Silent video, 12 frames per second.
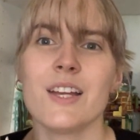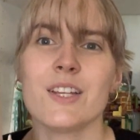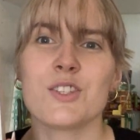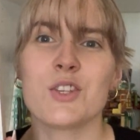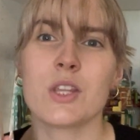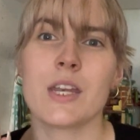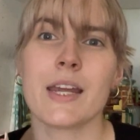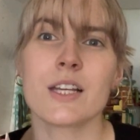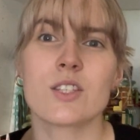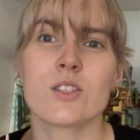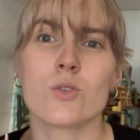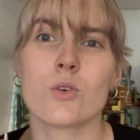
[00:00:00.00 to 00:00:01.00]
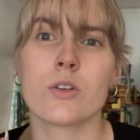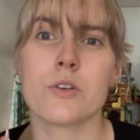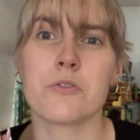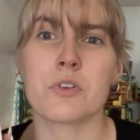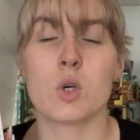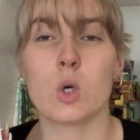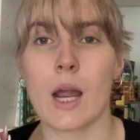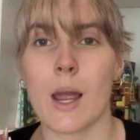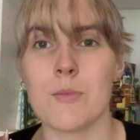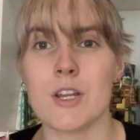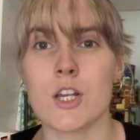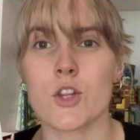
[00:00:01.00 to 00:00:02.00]
So the next sort of
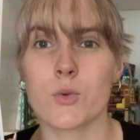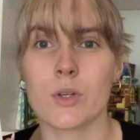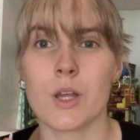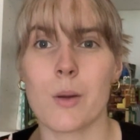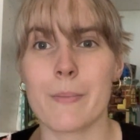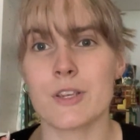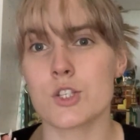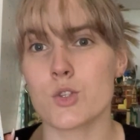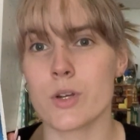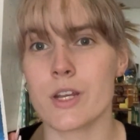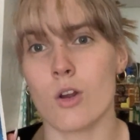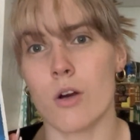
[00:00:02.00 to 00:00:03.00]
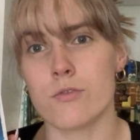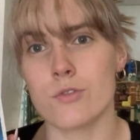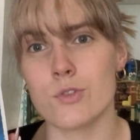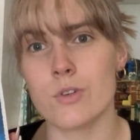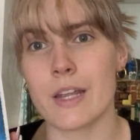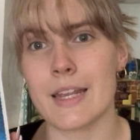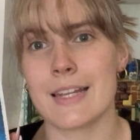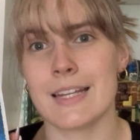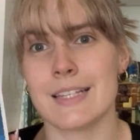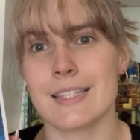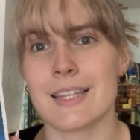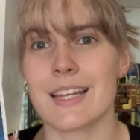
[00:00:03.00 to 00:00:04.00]
crimey thriller mystery novel
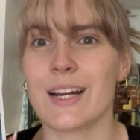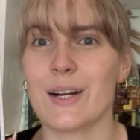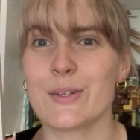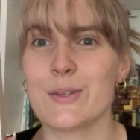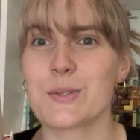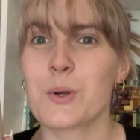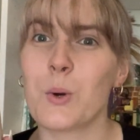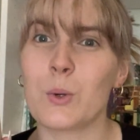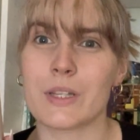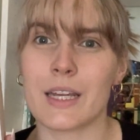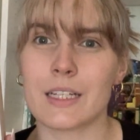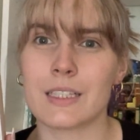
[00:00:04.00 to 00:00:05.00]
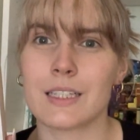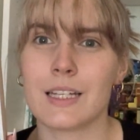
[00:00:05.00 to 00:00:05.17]
is The Cuckoo's Calling.